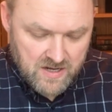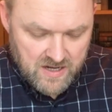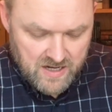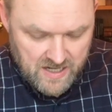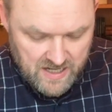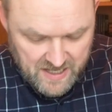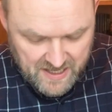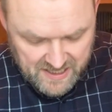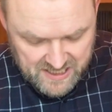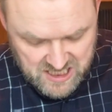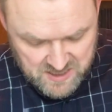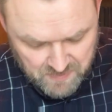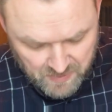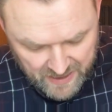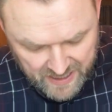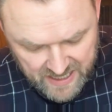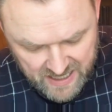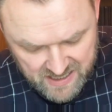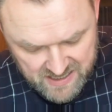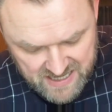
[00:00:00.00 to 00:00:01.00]
In
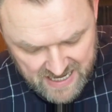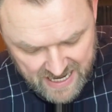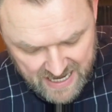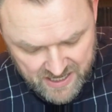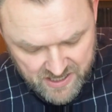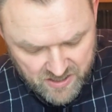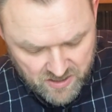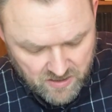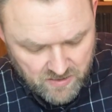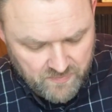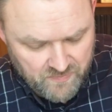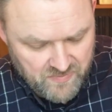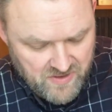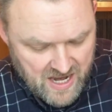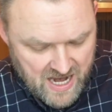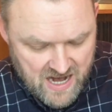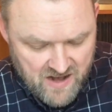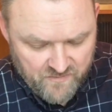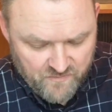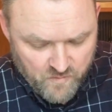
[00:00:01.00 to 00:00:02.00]
explaining Daniel
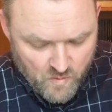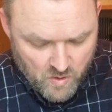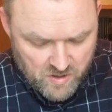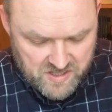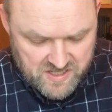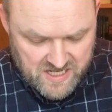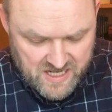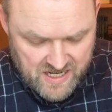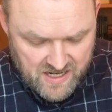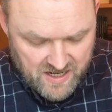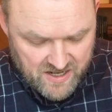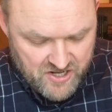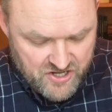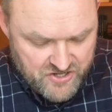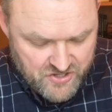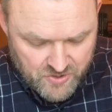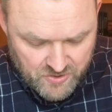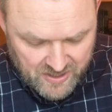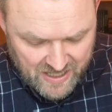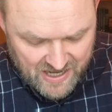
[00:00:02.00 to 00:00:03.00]
8.14, under
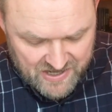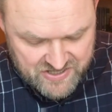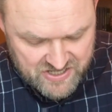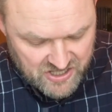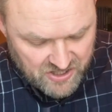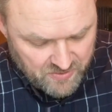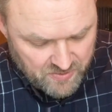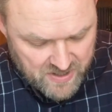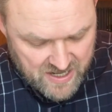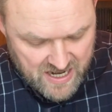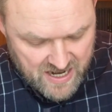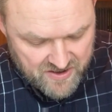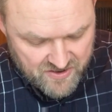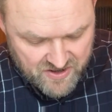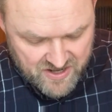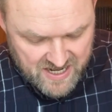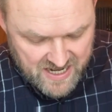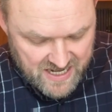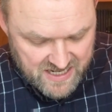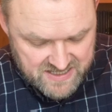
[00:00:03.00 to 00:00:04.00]

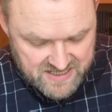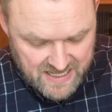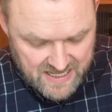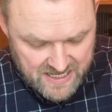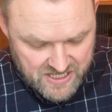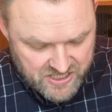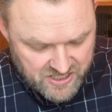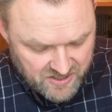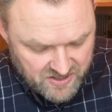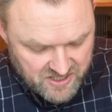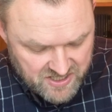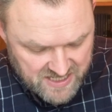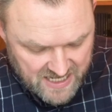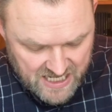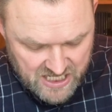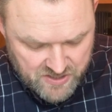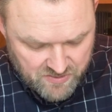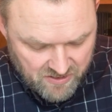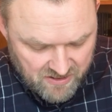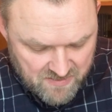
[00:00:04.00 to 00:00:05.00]
2,300 days, then shall the
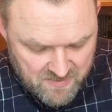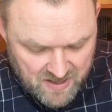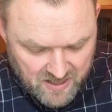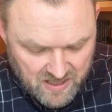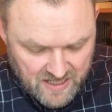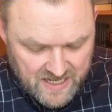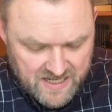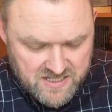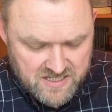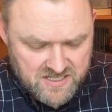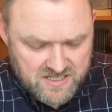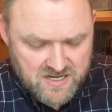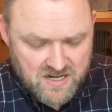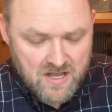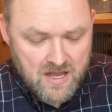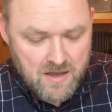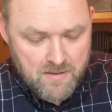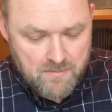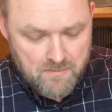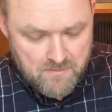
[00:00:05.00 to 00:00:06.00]
sanctuary be cleansed,
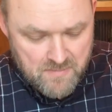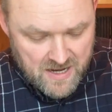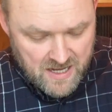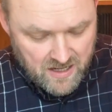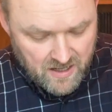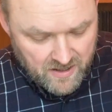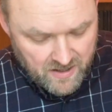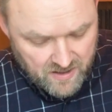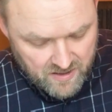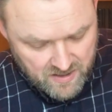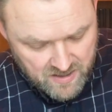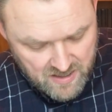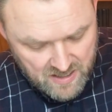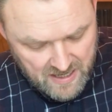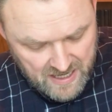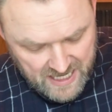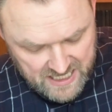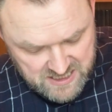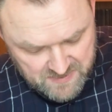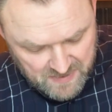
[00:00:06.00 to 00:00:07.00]
Miller
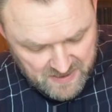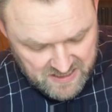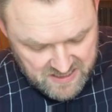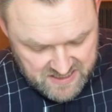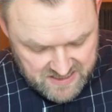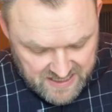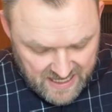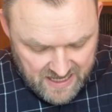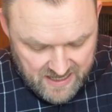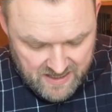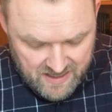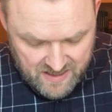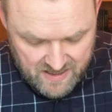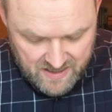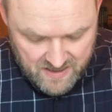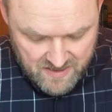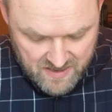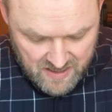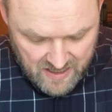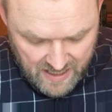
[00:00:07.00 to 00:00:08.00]
has been
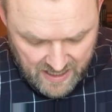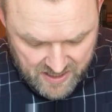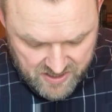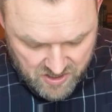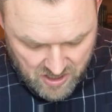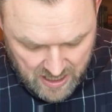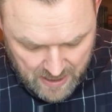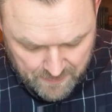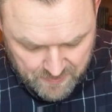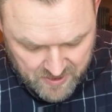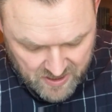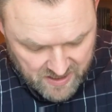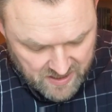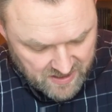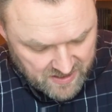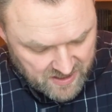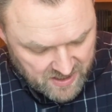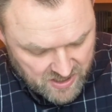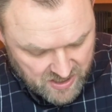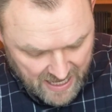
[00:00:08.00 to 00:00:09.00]
stated, adopted,
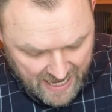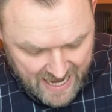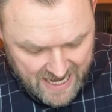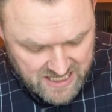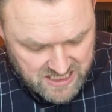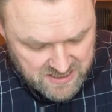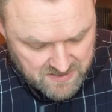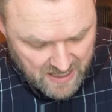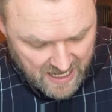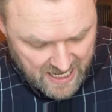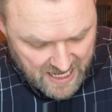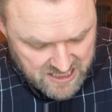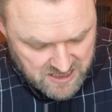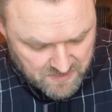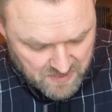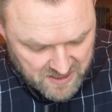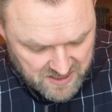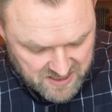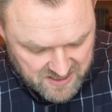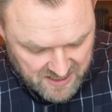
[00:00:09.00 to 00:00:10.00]
that as has
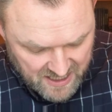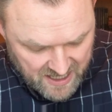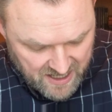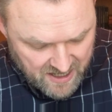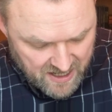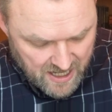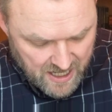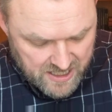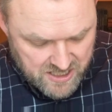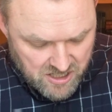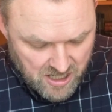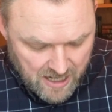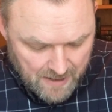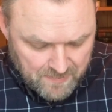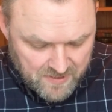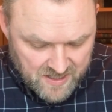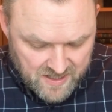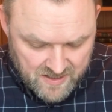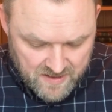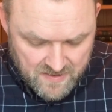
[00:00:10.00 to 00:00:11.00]
been stated,
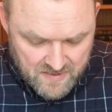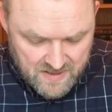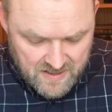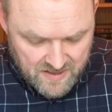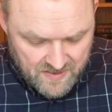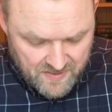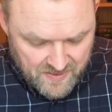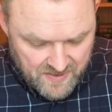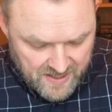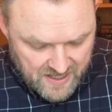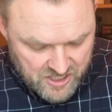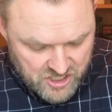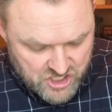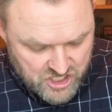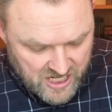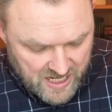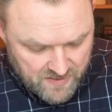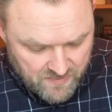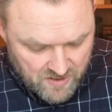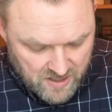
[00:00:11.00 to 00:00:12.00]
adopted the
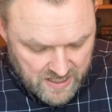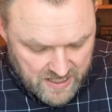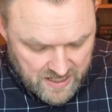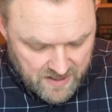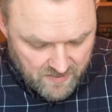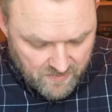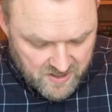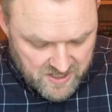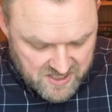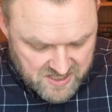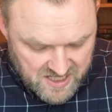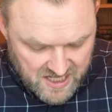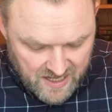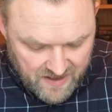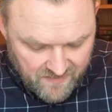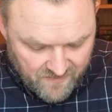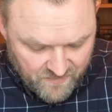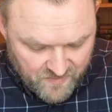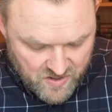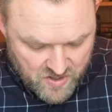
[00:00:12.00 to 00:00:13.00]
generally
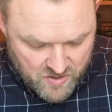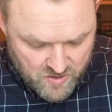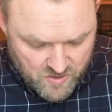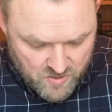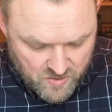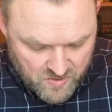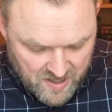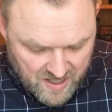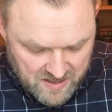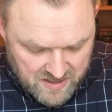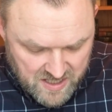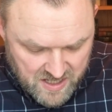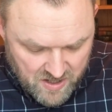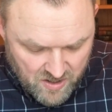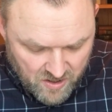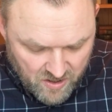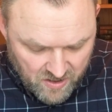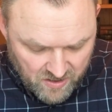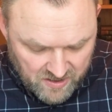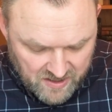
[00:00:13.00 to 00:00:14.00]
received view that the
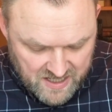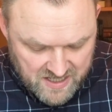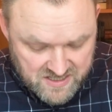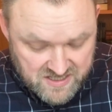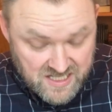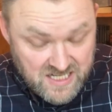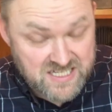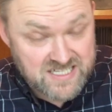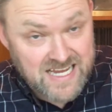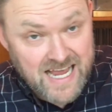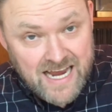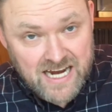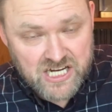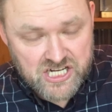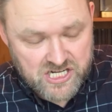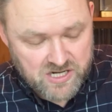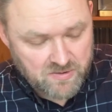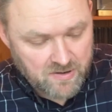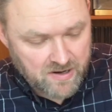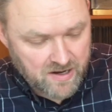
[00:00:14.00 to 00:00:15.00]
earth is the
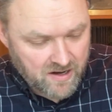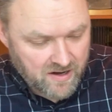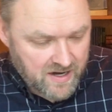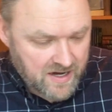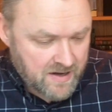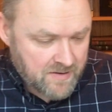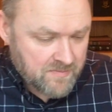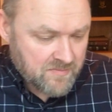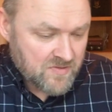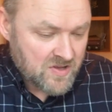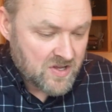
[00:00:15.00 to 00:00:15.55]
sanctuary,